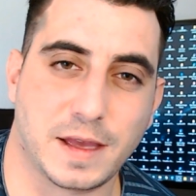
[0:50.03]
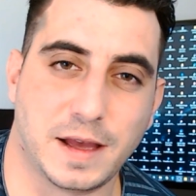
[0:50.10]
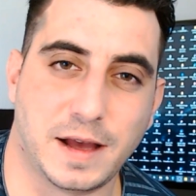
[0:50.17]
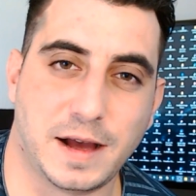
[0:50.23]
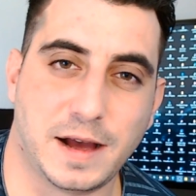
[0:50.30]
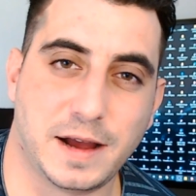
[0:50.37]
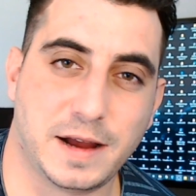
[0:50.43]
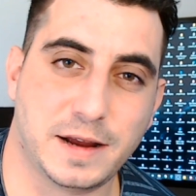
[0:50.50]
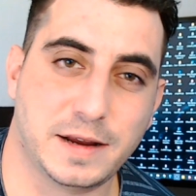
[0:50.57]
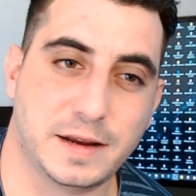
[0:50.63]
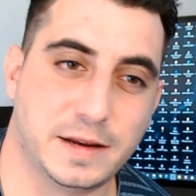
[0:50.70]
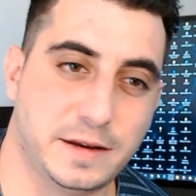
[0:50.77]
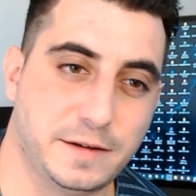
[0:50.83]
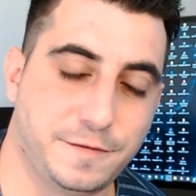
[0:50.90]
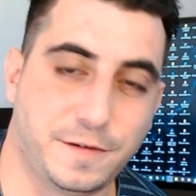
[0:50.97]

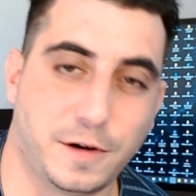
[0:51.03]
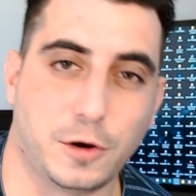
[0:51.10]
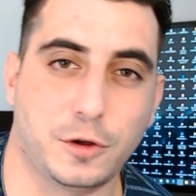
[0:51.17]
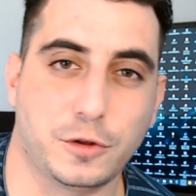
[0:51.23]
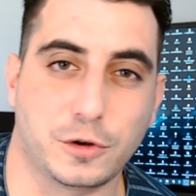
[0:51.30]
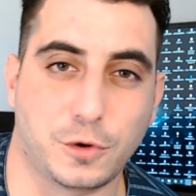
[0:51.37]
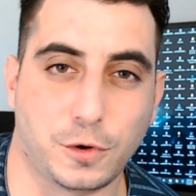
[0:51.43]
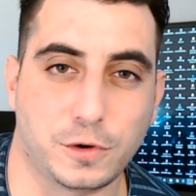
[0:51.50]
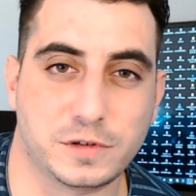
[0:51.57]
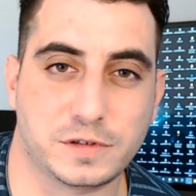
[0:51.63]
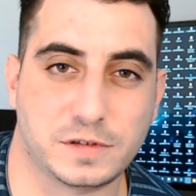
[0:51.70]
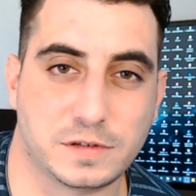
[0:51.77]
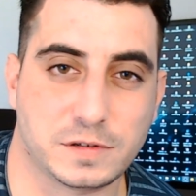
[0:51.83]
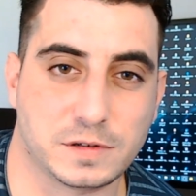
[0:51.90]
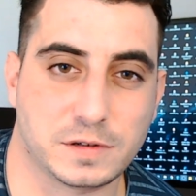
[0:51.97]
I followed the
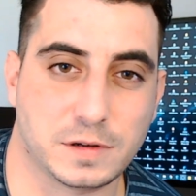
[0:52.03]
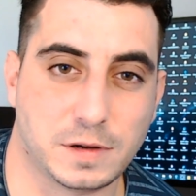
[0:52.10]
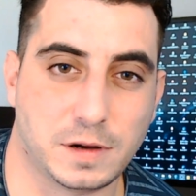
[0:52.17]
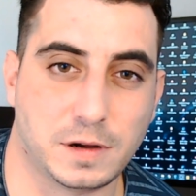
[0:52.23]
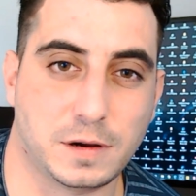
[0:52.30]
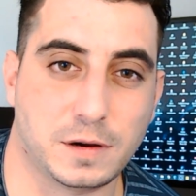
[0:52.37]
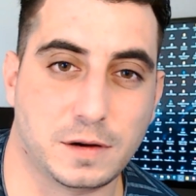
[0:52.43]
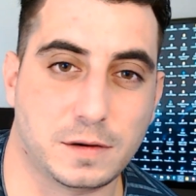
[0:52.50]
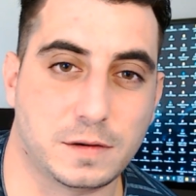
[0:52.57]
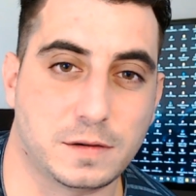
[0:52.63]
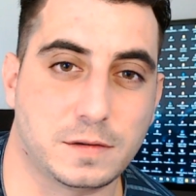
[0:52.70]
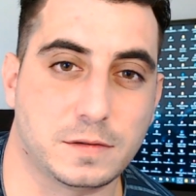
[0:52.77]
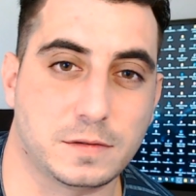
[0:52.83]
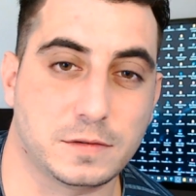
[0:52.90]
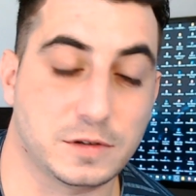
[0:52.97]
course,
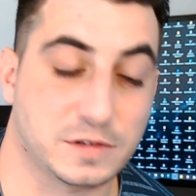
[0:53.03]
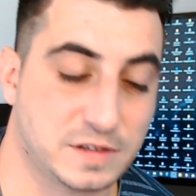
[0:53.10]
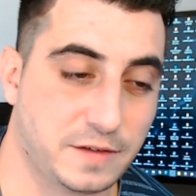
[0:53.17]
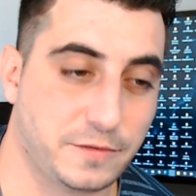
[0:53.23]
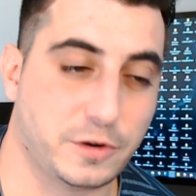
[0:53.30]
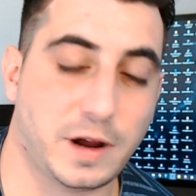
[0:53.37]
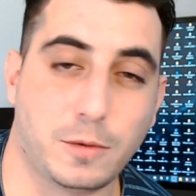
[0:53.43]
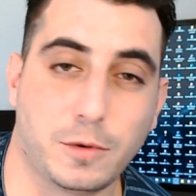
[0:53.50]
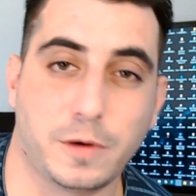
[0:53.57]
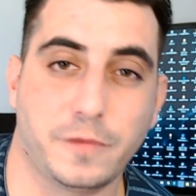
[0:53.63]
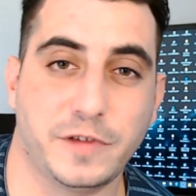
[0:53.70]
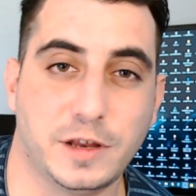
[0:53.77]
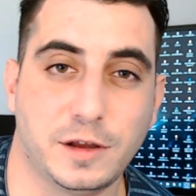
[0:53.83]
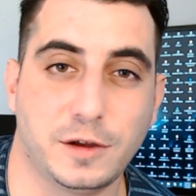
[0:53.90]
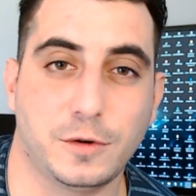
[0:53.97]
the 7-hour
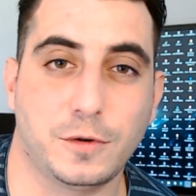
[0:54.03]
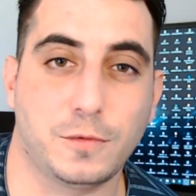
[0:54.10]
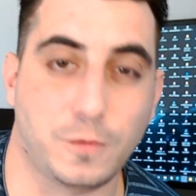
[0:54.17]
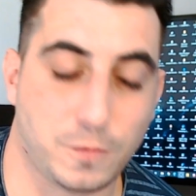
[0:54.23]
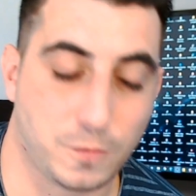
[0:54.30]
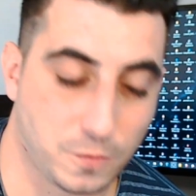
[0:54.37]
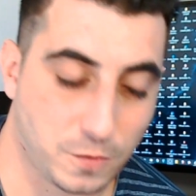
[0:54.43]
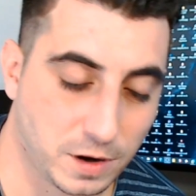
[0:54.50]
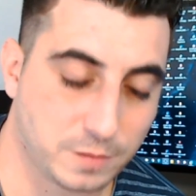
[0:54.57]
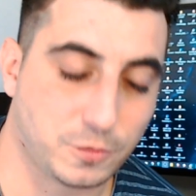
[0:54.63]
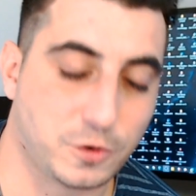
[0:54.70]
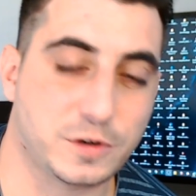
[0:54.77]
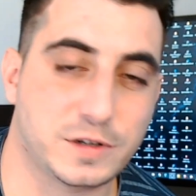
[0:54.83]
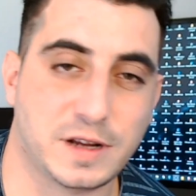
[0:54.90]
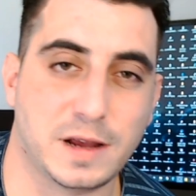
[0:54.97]
video one
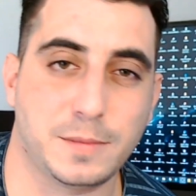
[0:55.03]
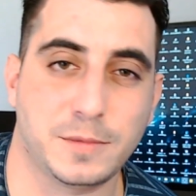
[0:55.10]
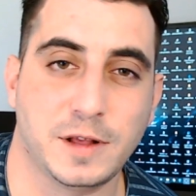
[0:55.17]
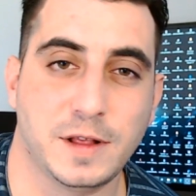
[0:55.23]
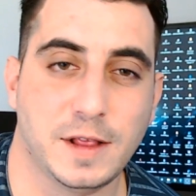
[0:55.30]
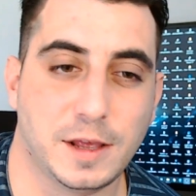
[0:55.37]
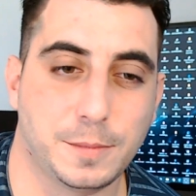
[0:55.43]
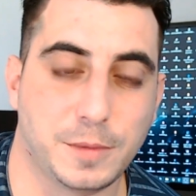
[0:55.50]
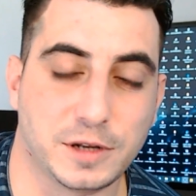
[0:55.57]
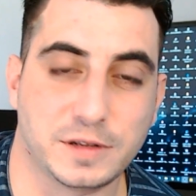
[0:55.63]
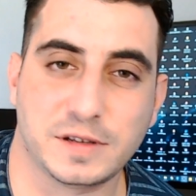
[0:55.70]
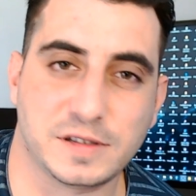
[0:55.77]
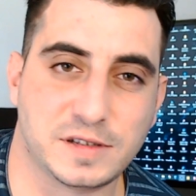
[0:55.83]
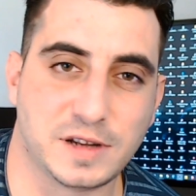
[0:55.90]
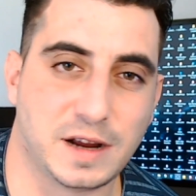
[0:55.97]
more time, but
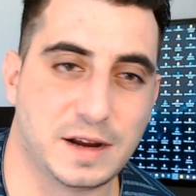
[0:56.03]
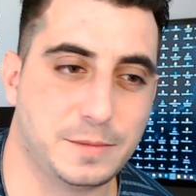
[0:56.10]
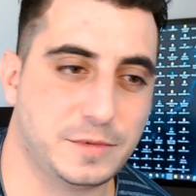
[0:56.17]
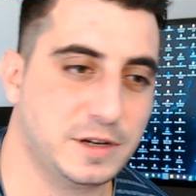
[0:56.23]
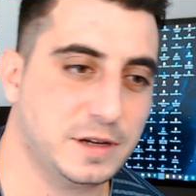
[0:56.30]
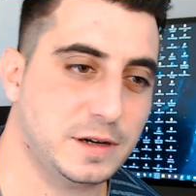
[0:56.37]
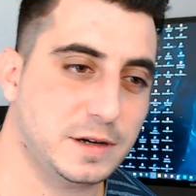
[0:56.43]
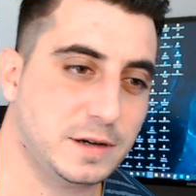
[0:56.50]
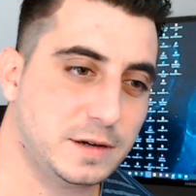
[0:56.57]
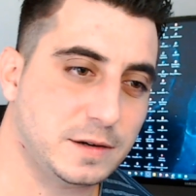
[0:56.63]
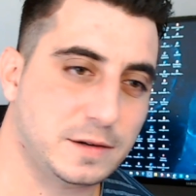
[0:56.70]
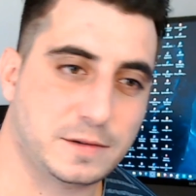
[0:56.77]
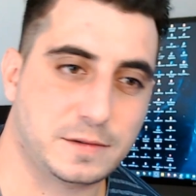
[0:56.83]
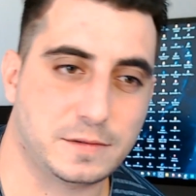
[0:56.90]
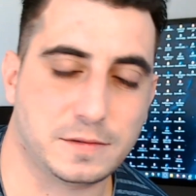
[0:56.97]
this time
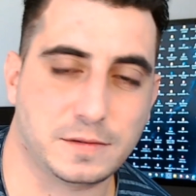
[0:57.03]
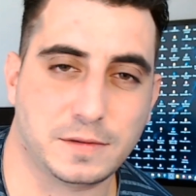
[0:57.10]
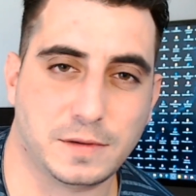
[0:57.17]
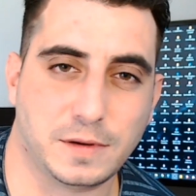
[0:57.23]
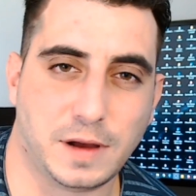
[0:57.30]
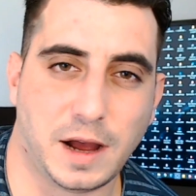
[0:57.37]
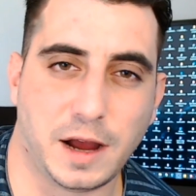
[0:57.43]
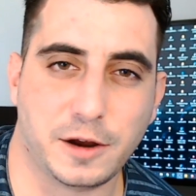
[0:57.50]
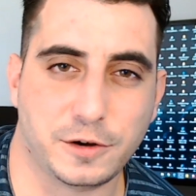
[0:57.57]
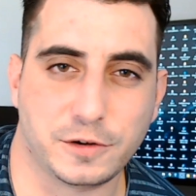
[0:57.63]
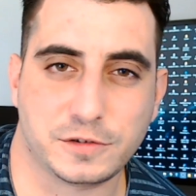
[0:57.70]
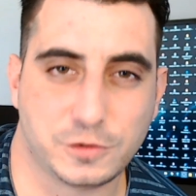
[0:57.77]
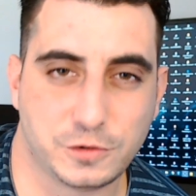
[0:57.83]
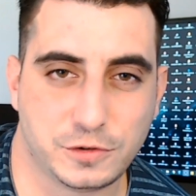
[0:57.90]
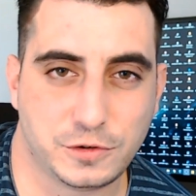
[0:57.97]
I
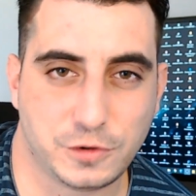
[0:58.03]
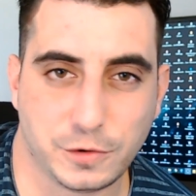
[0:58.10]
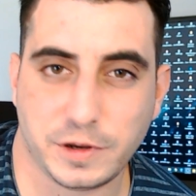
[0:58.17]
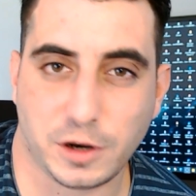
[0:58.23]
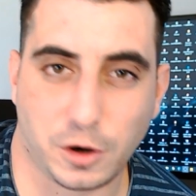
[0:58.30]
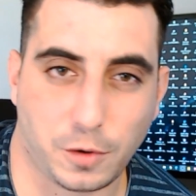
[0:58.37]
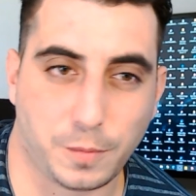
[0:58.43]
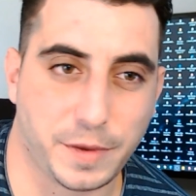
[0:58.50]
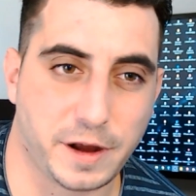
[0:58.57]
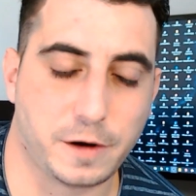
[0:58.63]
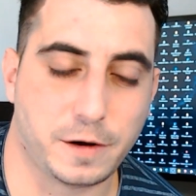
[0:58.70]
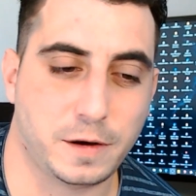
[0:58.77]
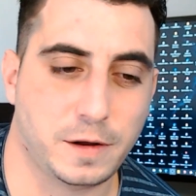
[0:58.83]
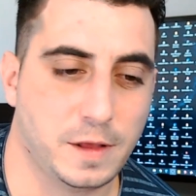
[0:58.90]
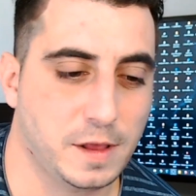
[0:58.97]
understood it all
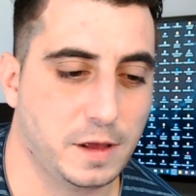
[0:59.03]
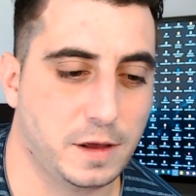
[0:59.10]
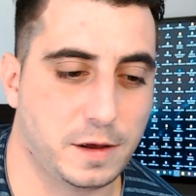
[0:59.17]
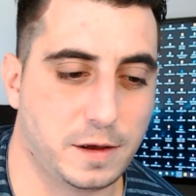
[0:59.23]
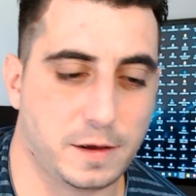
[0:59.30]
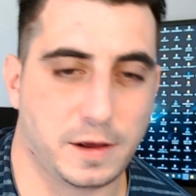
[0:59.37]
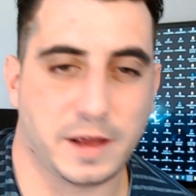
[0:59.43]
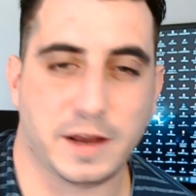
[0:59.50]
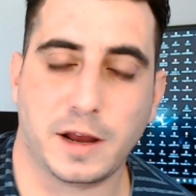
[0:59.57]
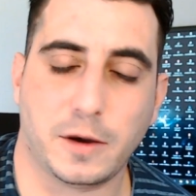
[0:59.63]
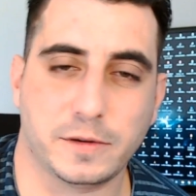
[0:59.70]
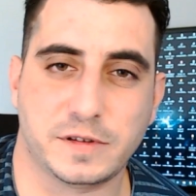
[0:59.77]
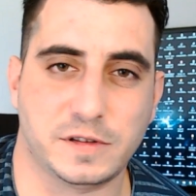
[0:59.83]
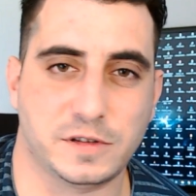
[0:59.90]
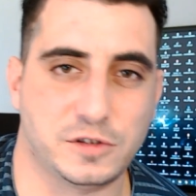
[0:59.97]
better, and now
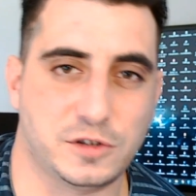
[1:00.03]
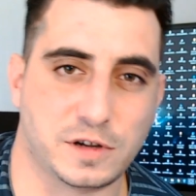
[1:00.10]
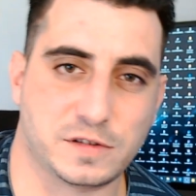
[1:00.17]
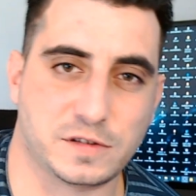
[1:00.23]
it's just a